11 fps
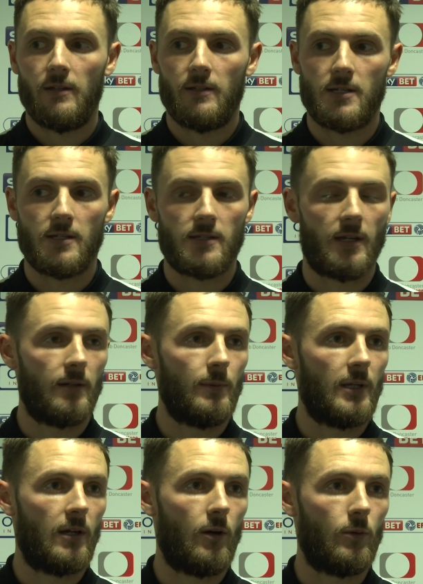this is something that we
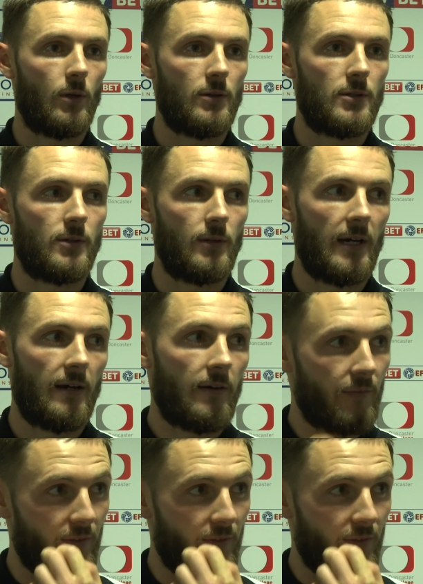can hold on to now.